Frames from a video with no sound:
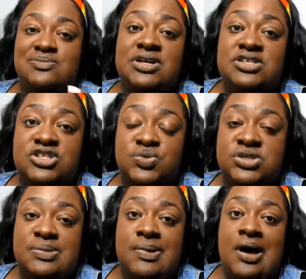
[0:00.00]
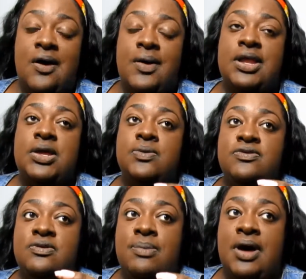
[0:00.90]
message was about, and it
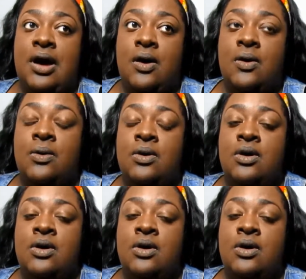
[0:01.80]
was about